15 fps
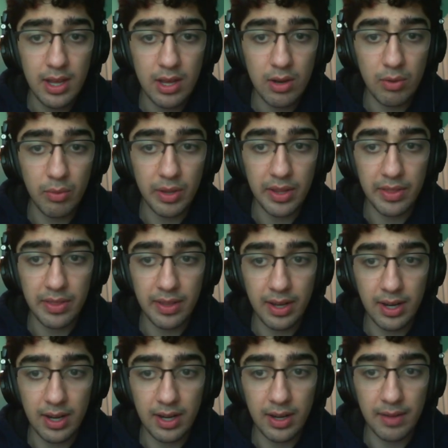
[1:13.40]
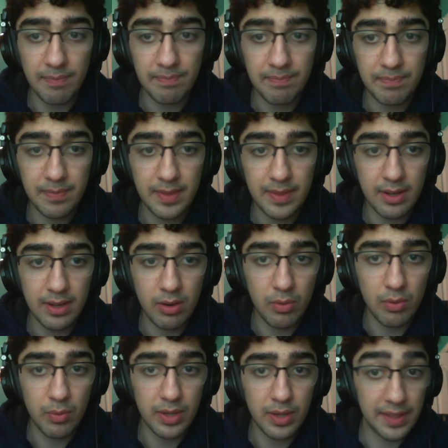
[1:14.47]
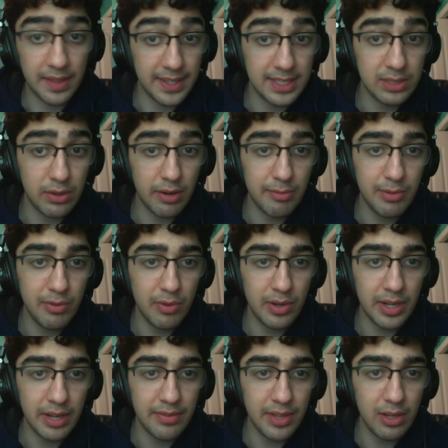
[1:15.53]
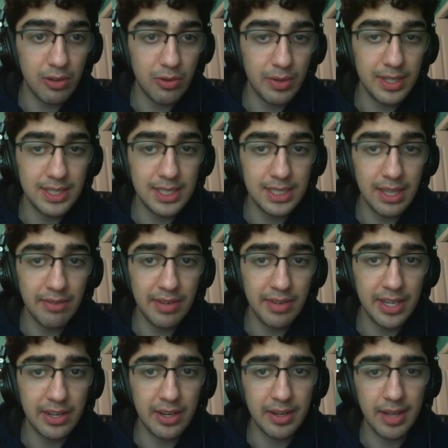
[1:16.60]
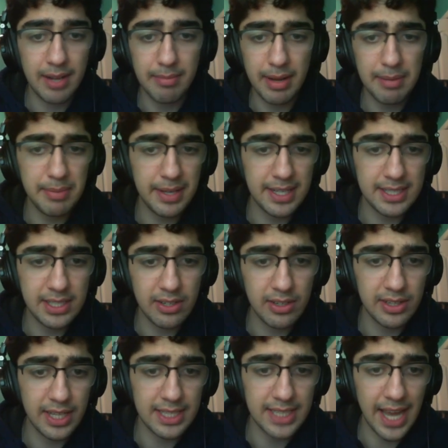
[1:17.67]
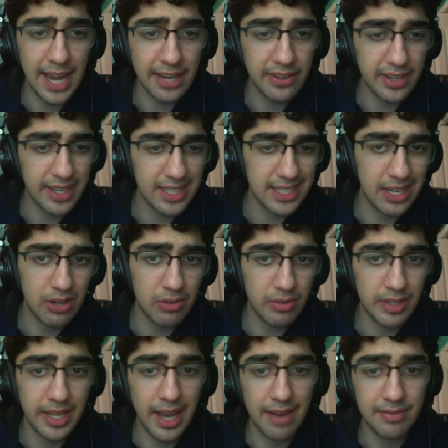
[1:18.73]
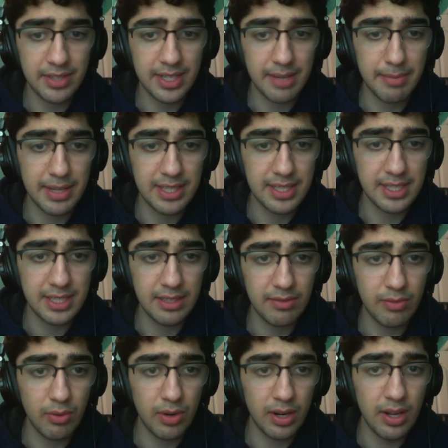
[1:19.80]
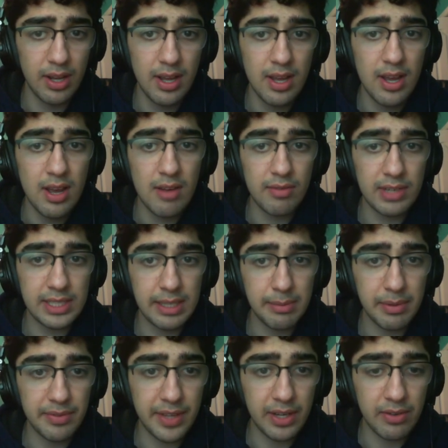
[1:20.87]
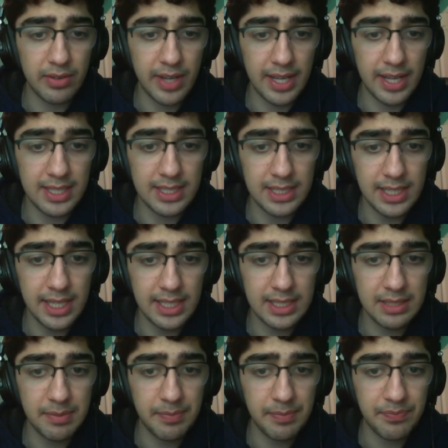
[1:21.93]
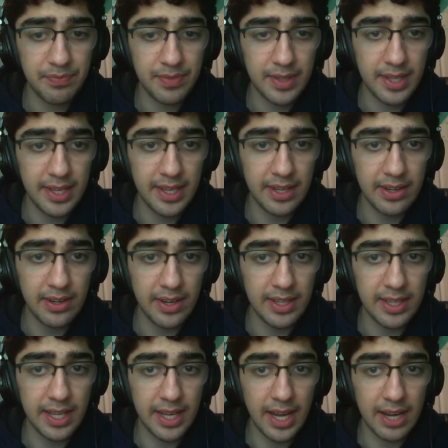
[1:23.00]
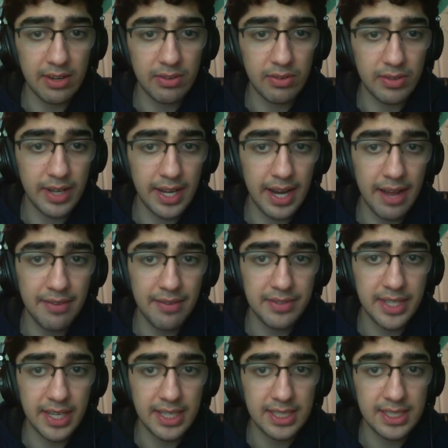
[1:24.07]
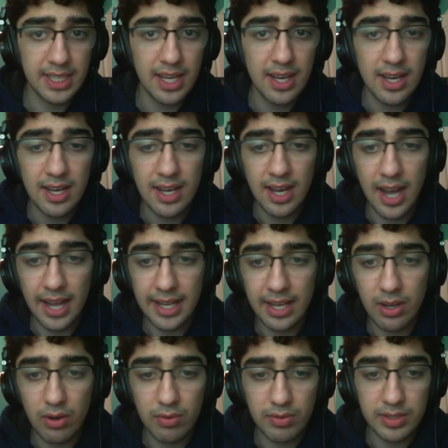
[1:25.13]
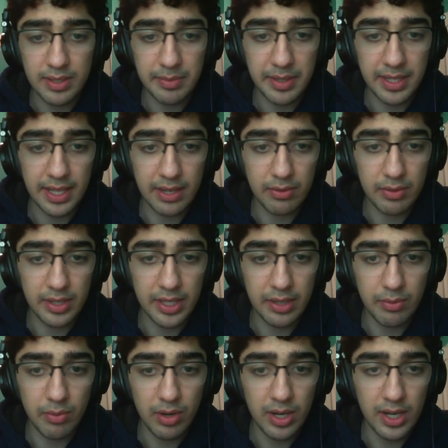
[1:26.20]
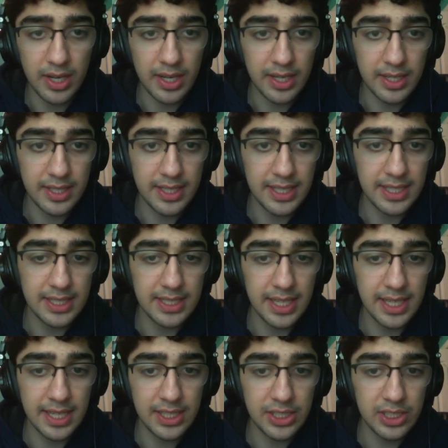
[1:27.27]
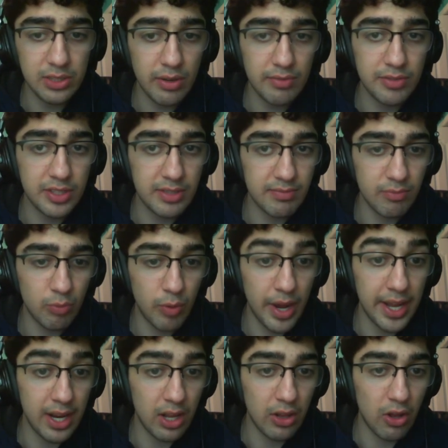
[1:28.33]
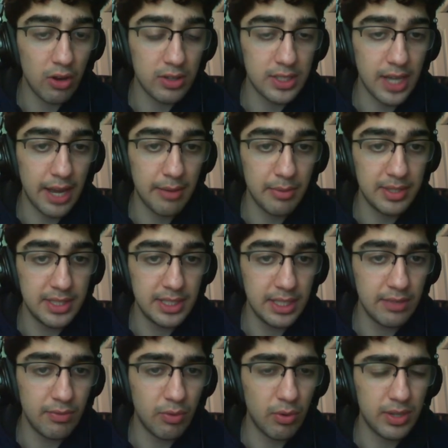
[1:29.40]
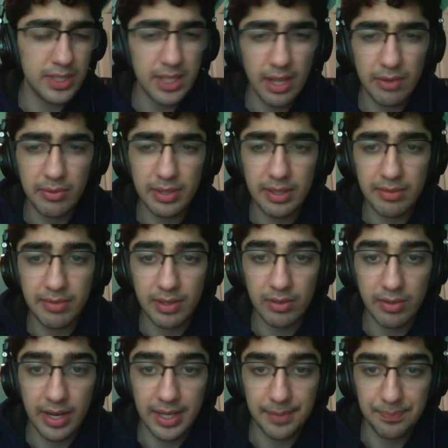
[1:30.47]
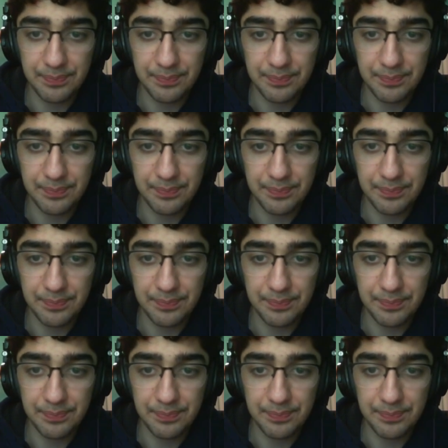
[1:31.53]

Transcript: with like this sort of move order, if they go queen c7 here, it might be considered less accurate because I don't really have to commit to d4. For example, if they go knight c6 here and like, I don't know, knight f6, I can go for something like rook e1, d6, just wait a long time with d4 until I really feel ready.